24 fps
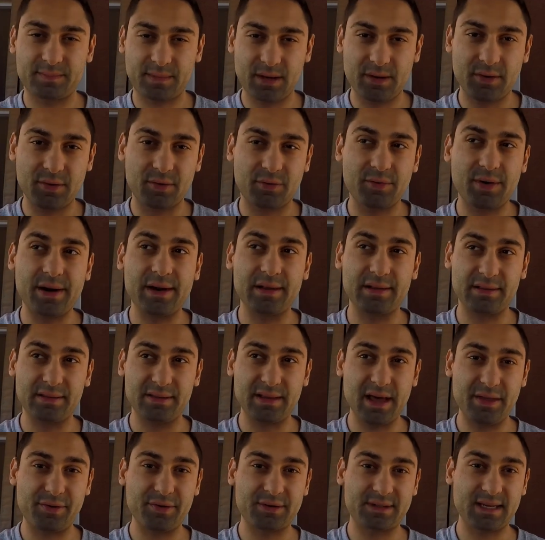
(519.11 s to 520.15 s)
a great
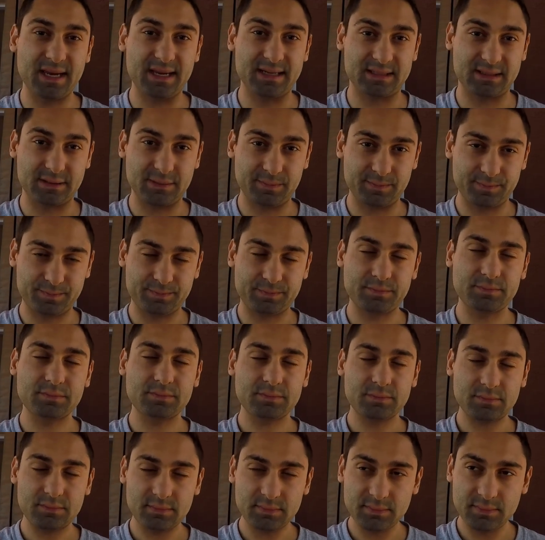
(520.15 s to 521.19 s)
leather taste
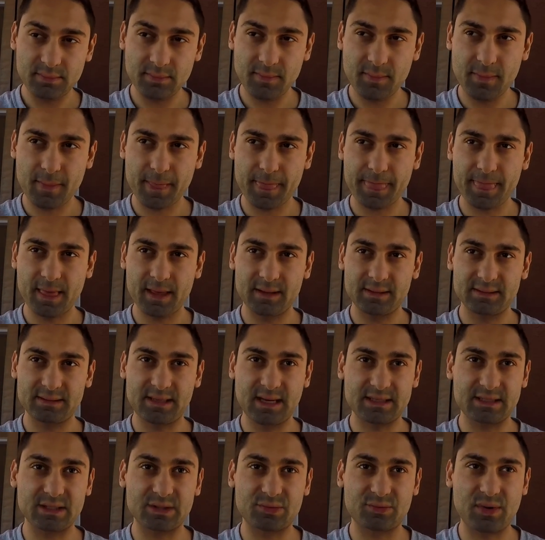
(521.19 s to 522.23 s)

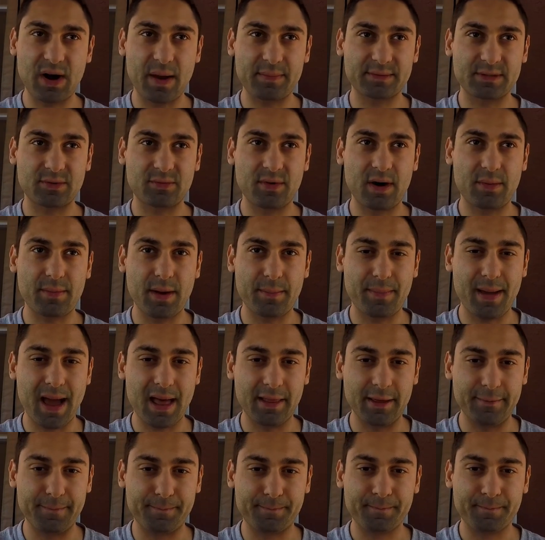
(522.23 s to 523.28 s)
that just wraps around my palate.